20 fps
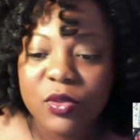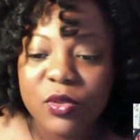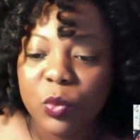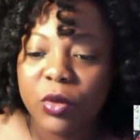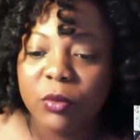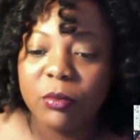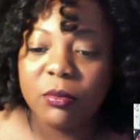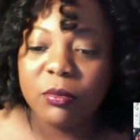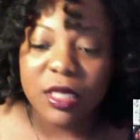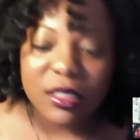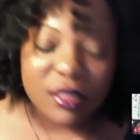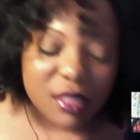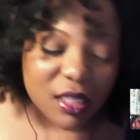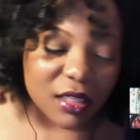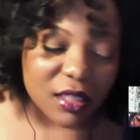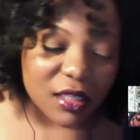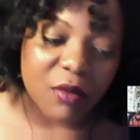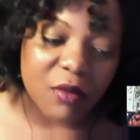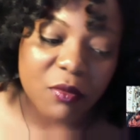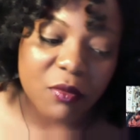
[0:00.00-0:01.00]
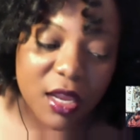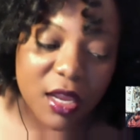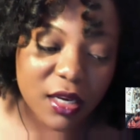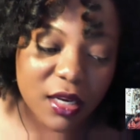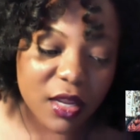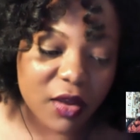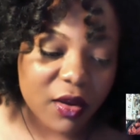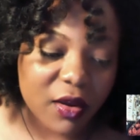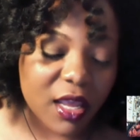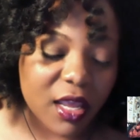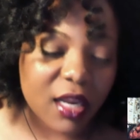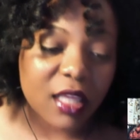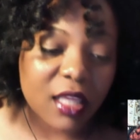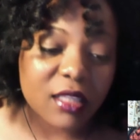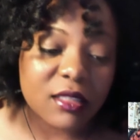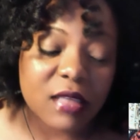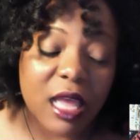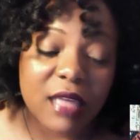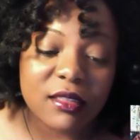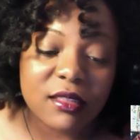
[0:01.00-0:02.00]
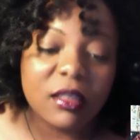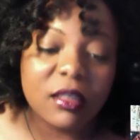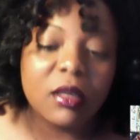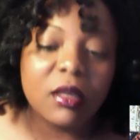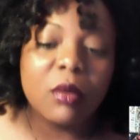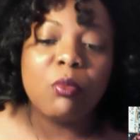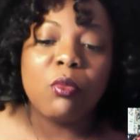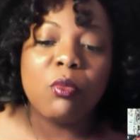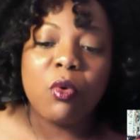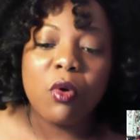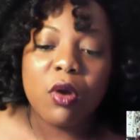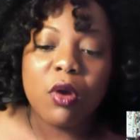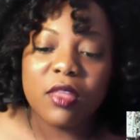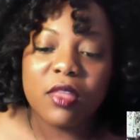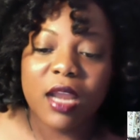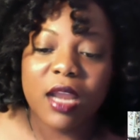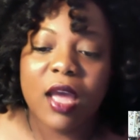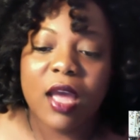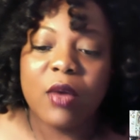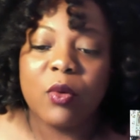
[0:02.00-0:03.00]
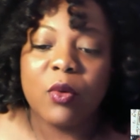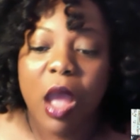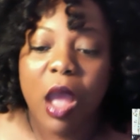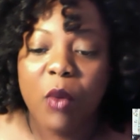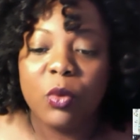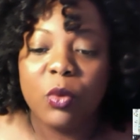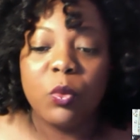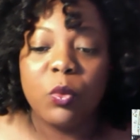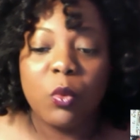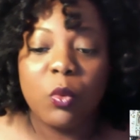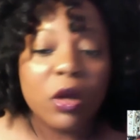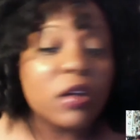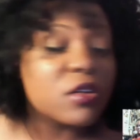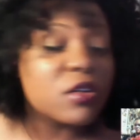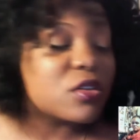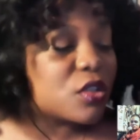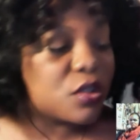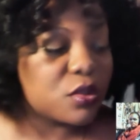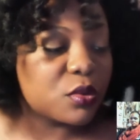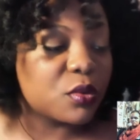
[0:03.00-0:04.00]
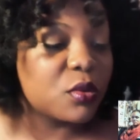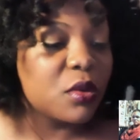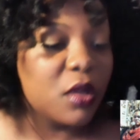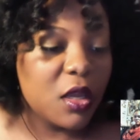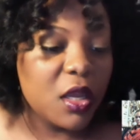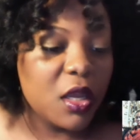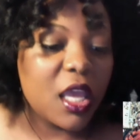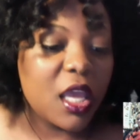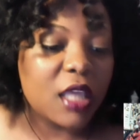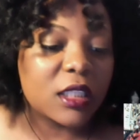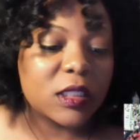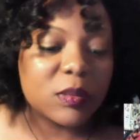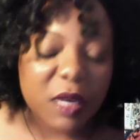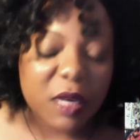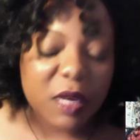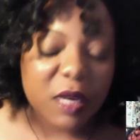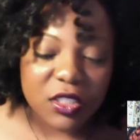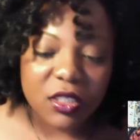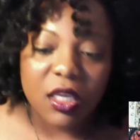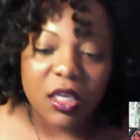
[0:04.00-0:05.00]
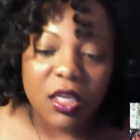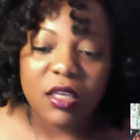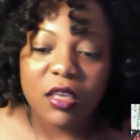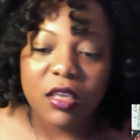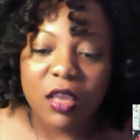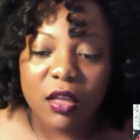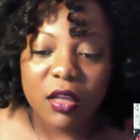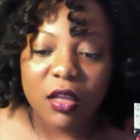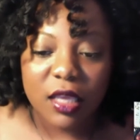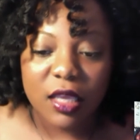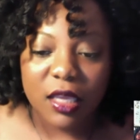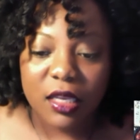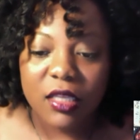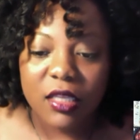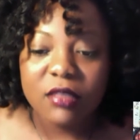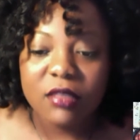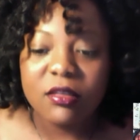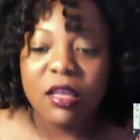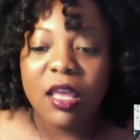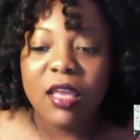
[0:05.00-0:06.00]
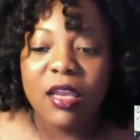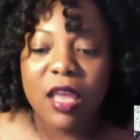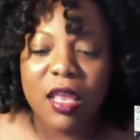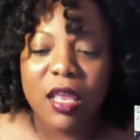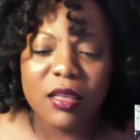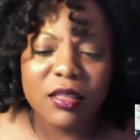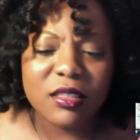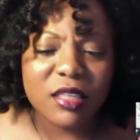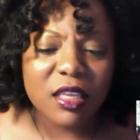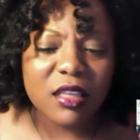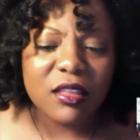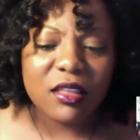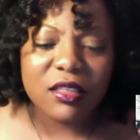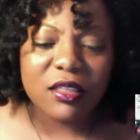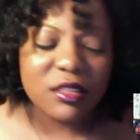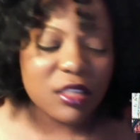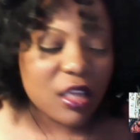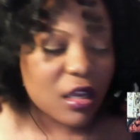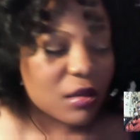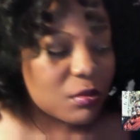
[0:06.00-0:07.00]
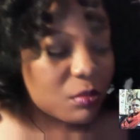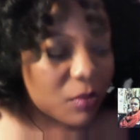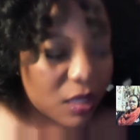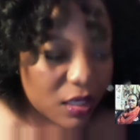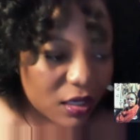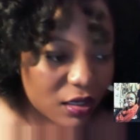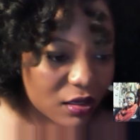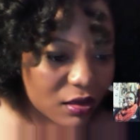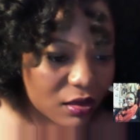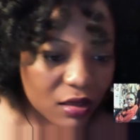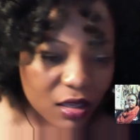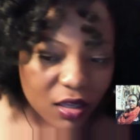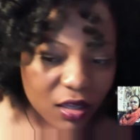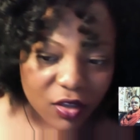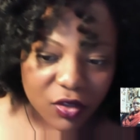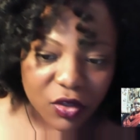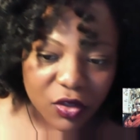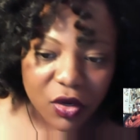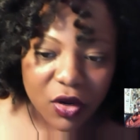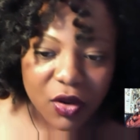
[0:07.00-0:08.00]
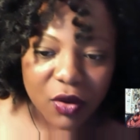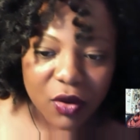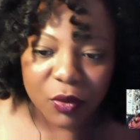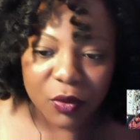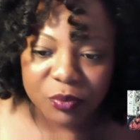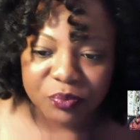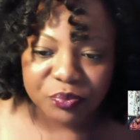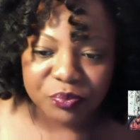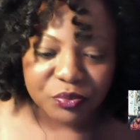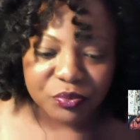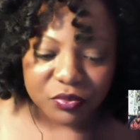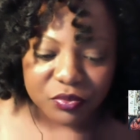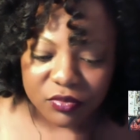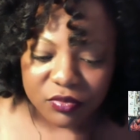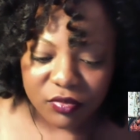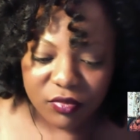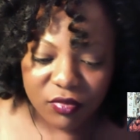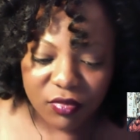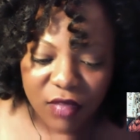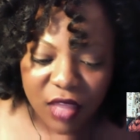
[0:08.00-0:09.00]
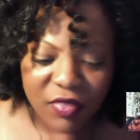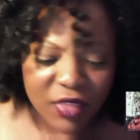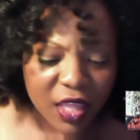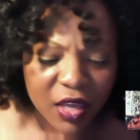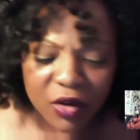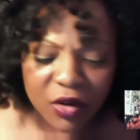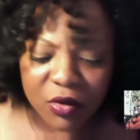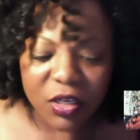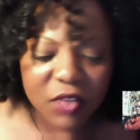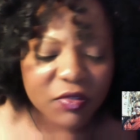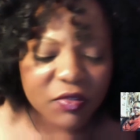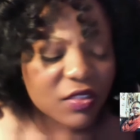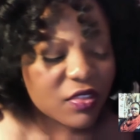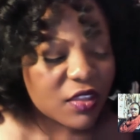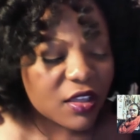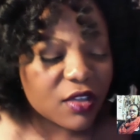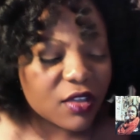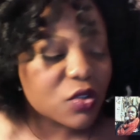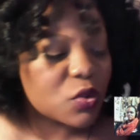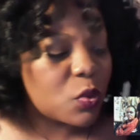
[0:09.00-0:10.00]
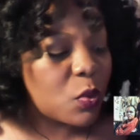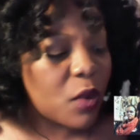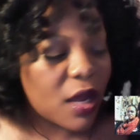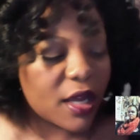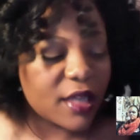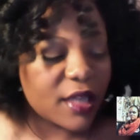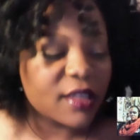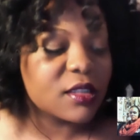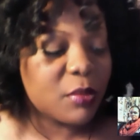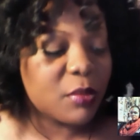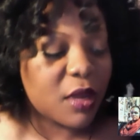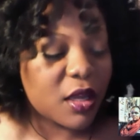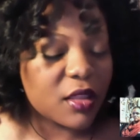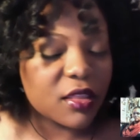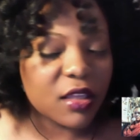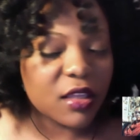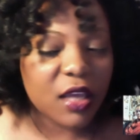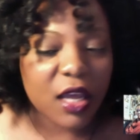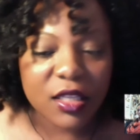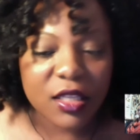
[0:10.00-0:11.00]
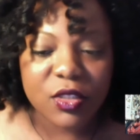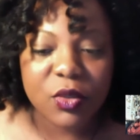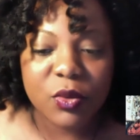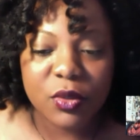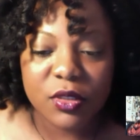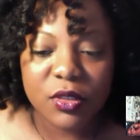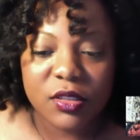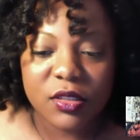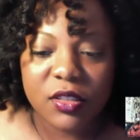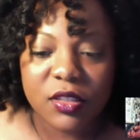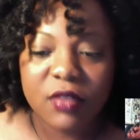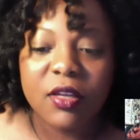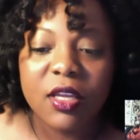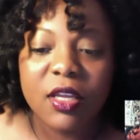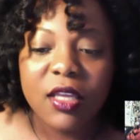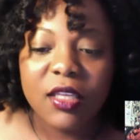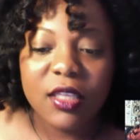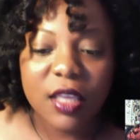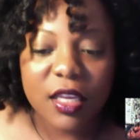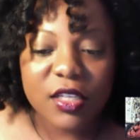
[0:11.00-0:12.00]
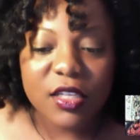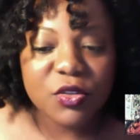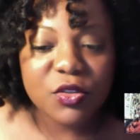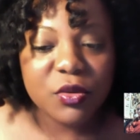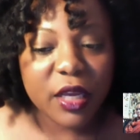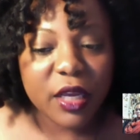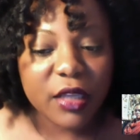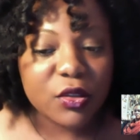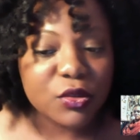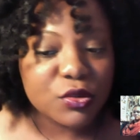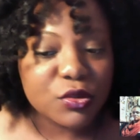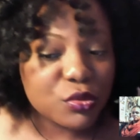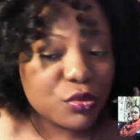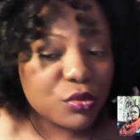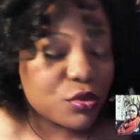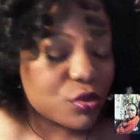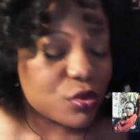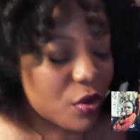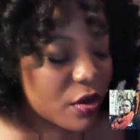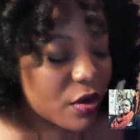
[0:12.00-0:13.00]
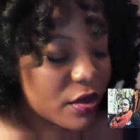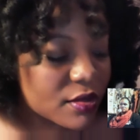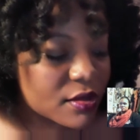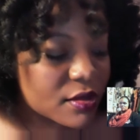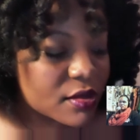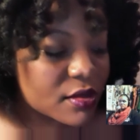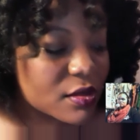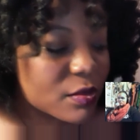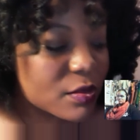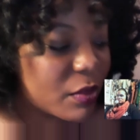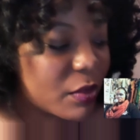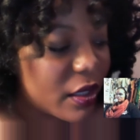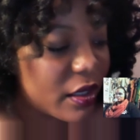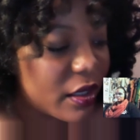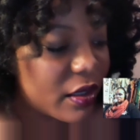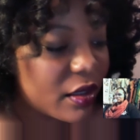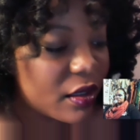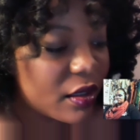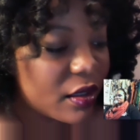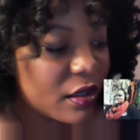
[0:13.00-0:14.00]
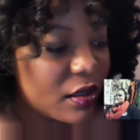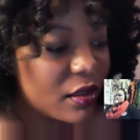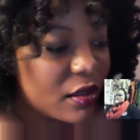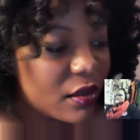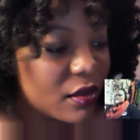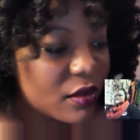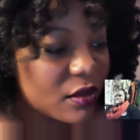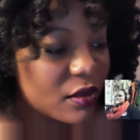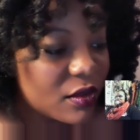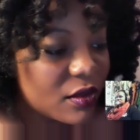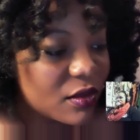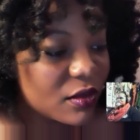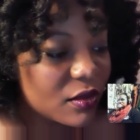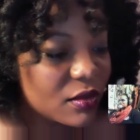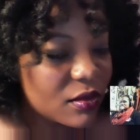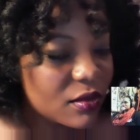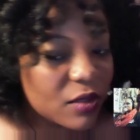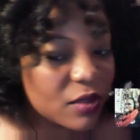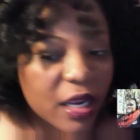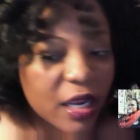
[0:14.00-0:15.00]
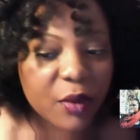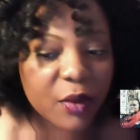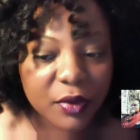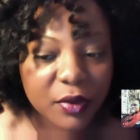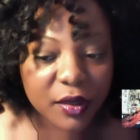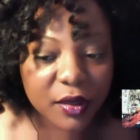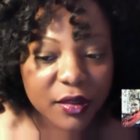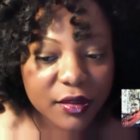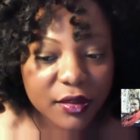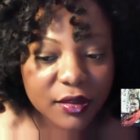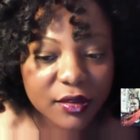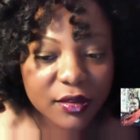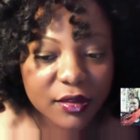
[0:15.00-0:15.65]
we're missing that right now, and I see it more than I would want to, especially in young ladies and seeing these young men, you know, they don't even think twice about the consequences of, yes, you got those new Jordans, but Now what?